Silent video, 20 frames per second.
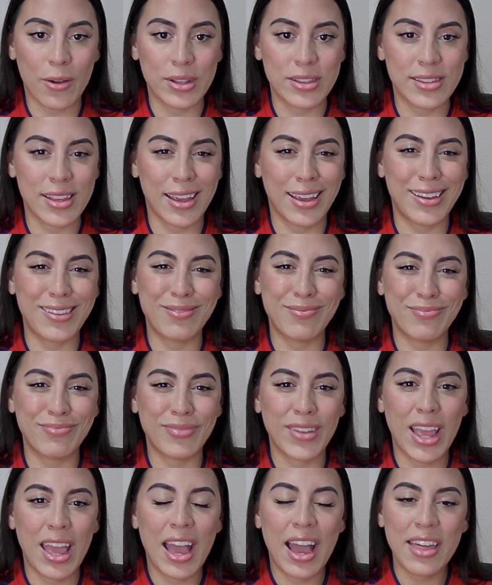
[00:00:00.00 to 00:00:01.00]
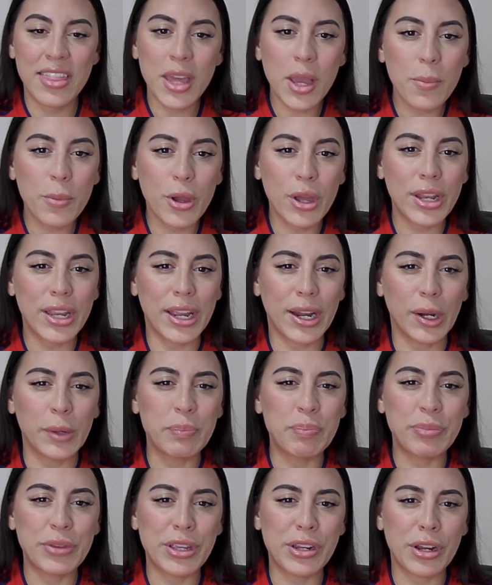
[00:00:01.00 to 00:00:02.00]
it's like, I think I'm good here,
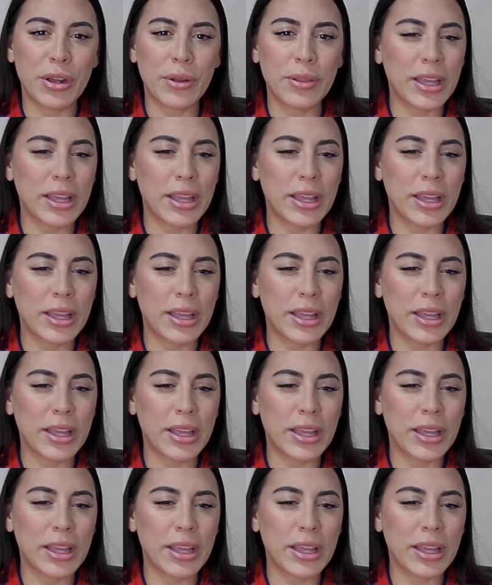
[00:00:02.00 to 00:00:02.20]
you know?